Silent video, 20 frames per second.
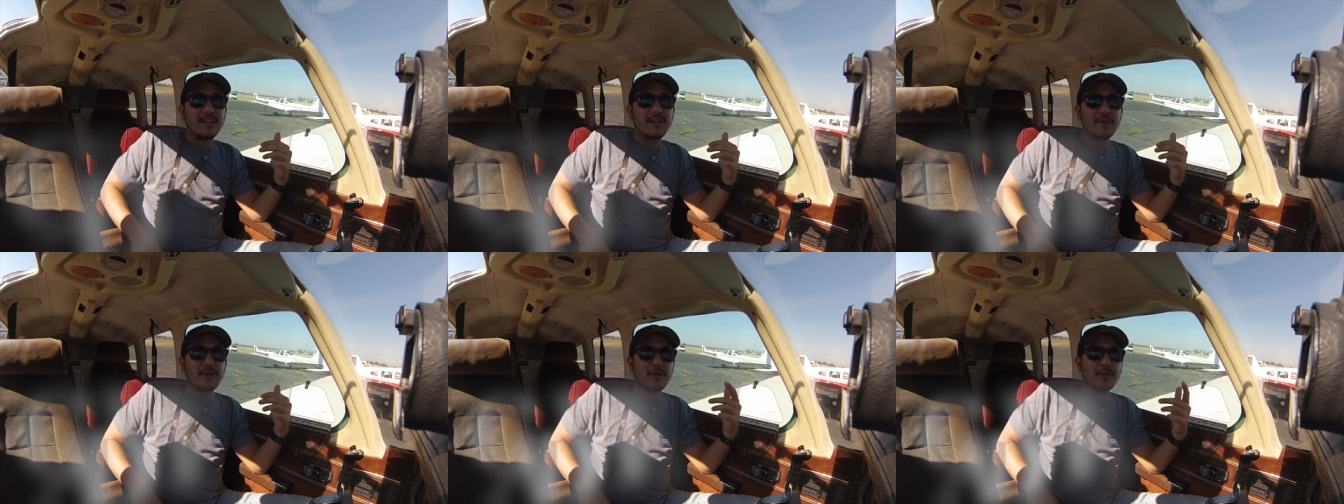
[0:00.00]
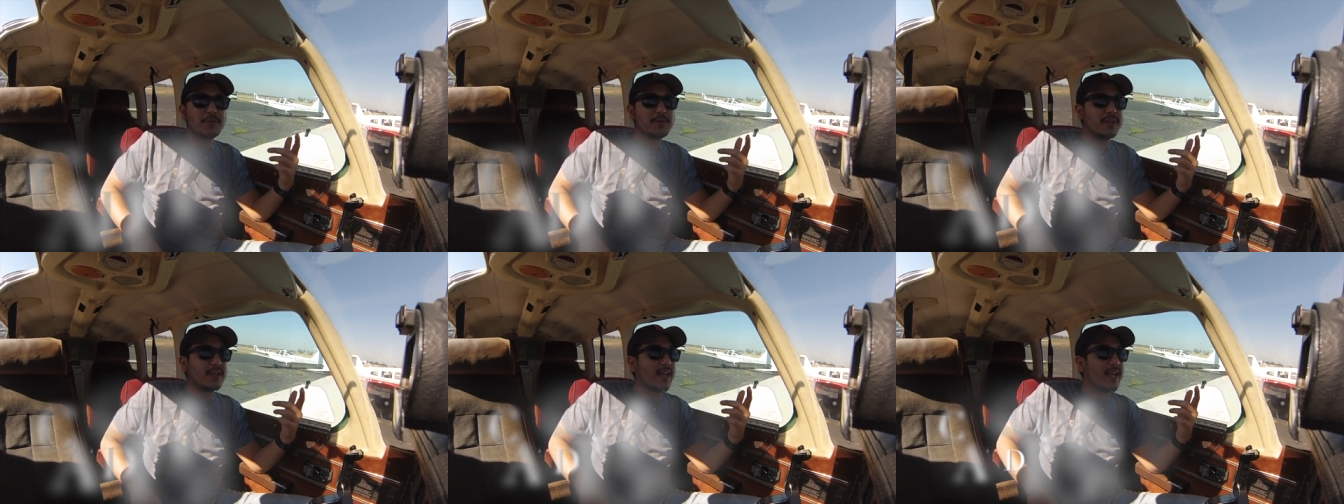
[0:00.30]

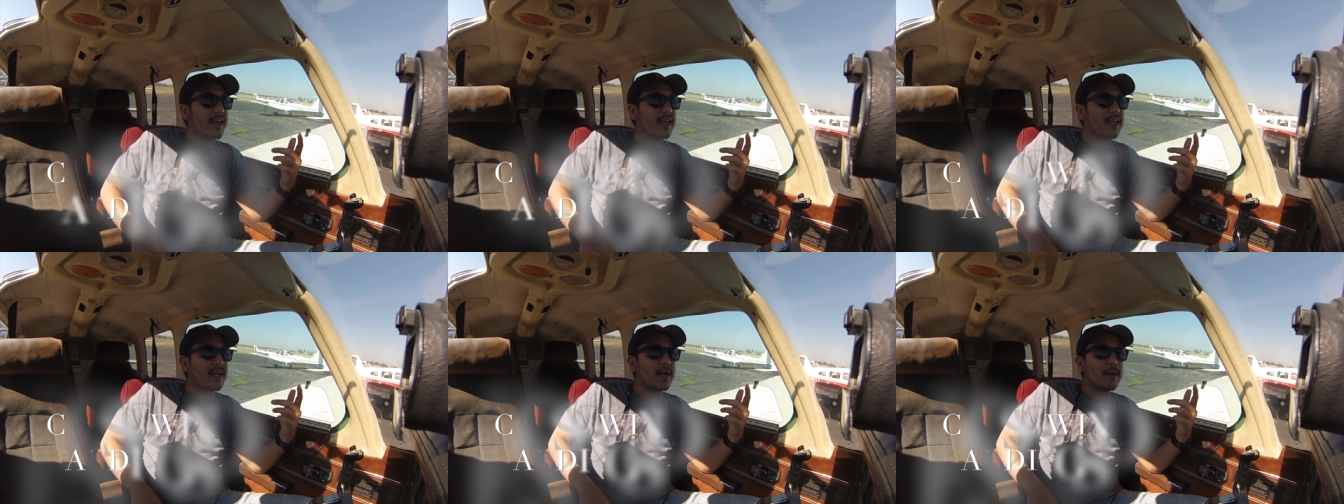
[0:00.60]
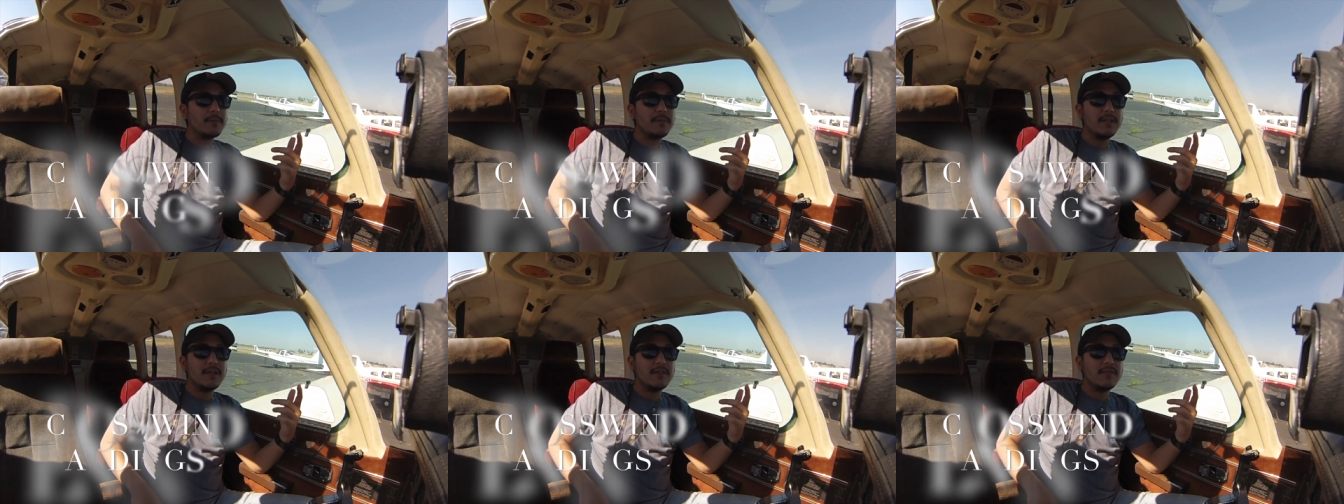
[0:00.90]
crosswind landing, I
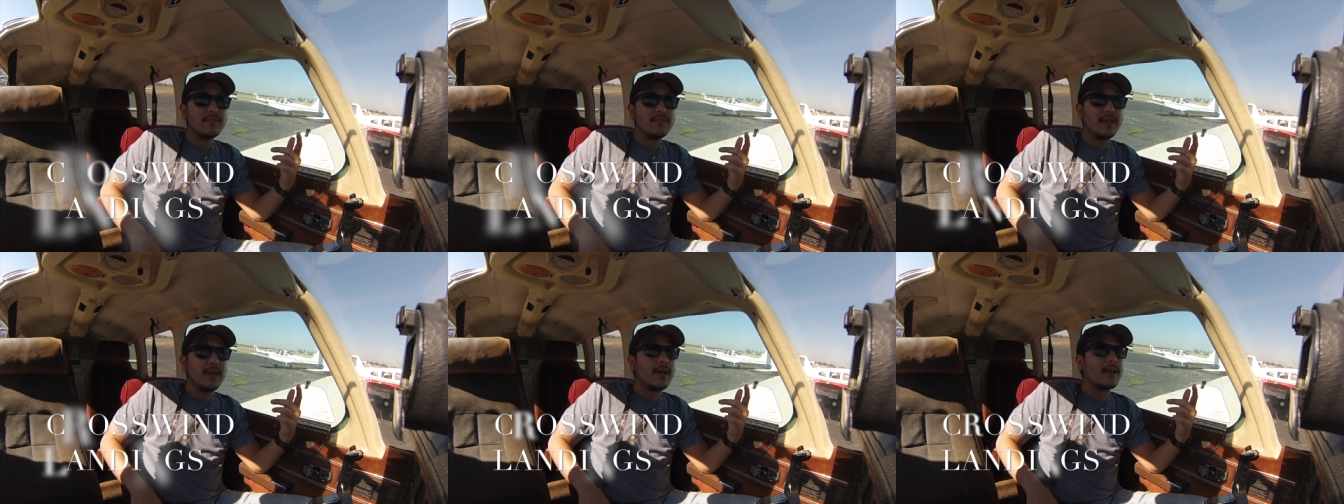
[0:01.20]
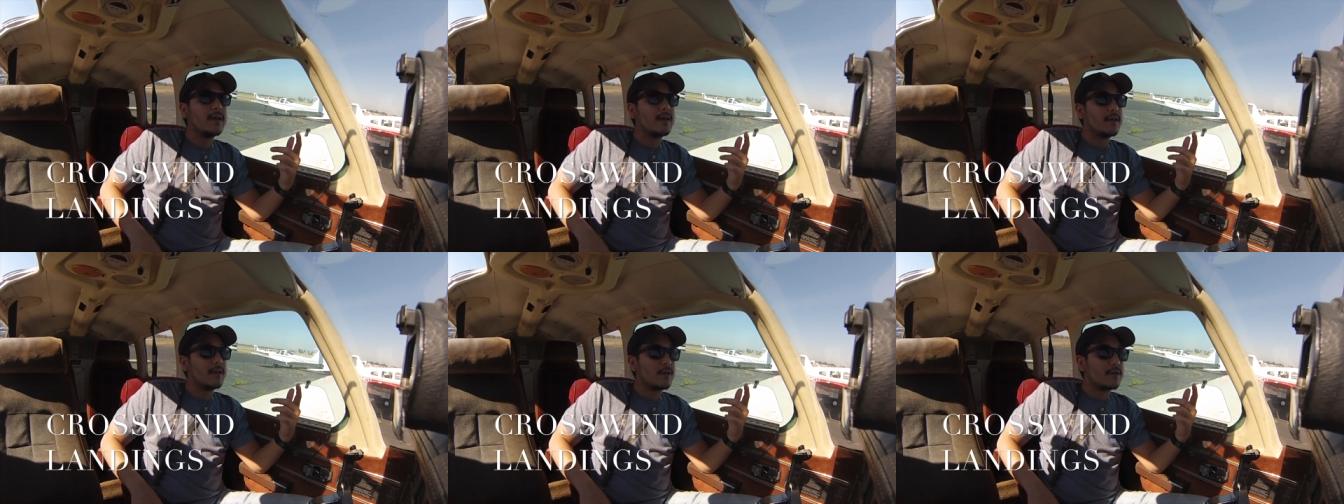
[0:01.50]
believe. Yeah,
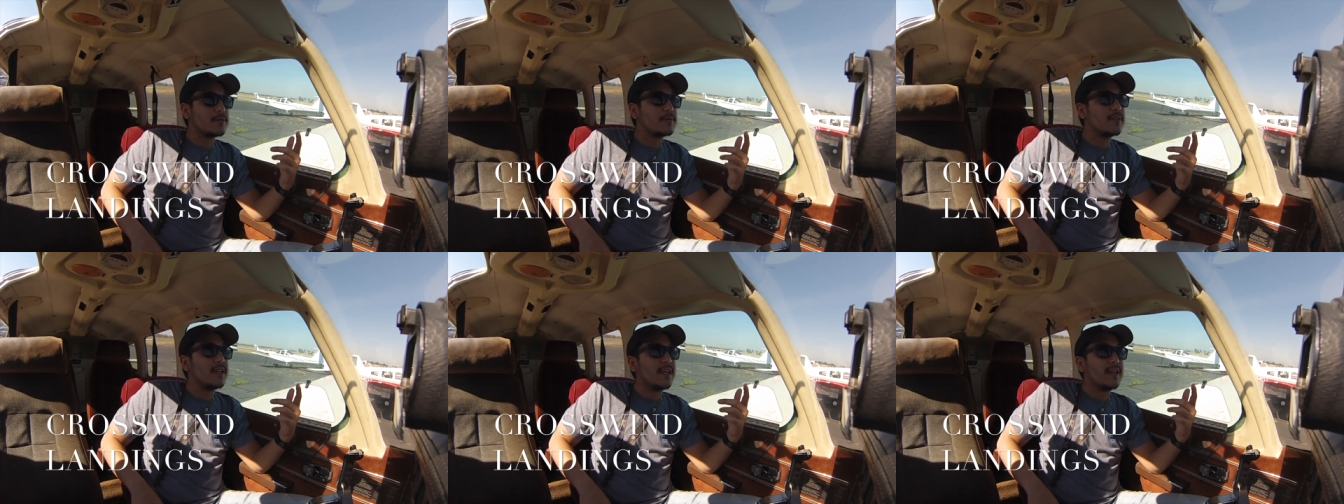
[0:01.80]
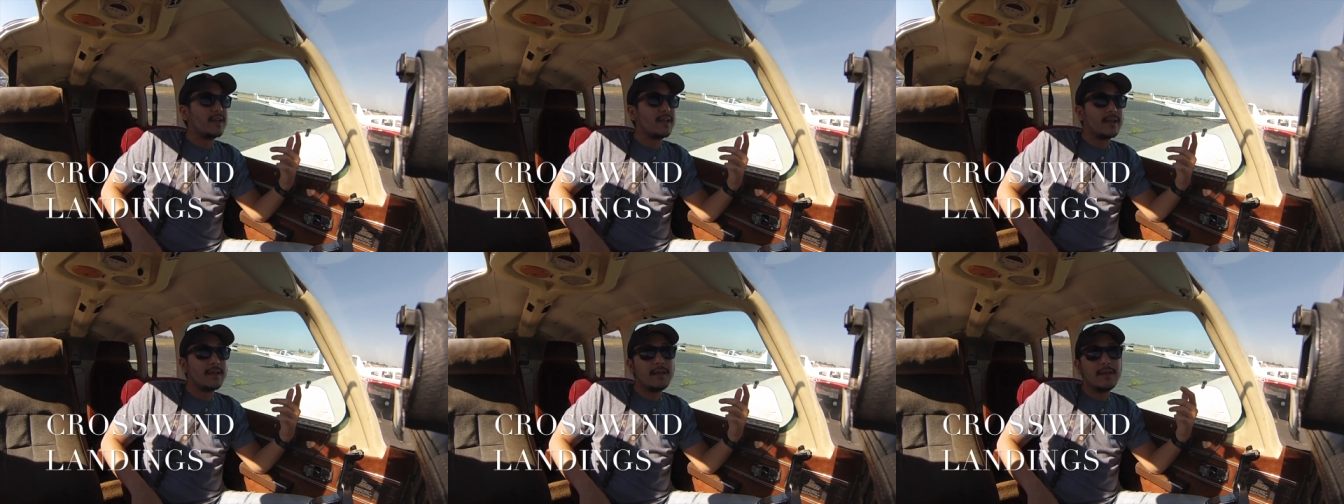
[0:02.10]
crosswind
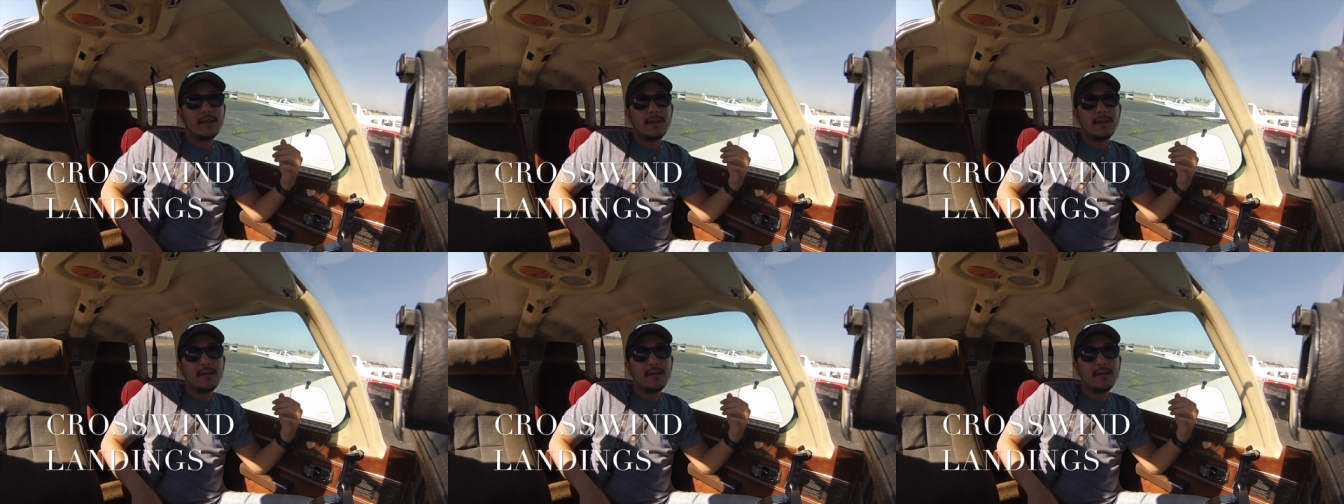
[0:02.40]
landing.